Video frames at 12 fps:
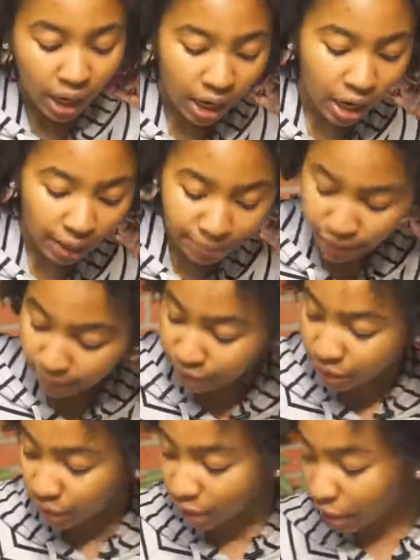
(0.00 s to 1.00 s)
So I'm
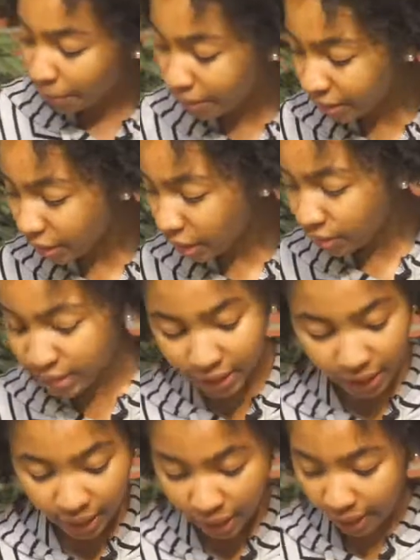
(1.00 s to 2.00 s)
just going to go put those
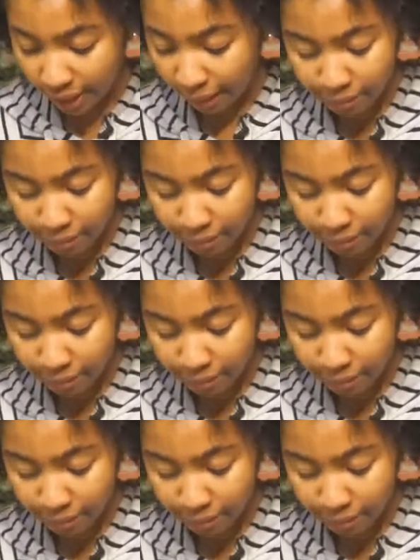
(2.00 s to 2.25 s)
in.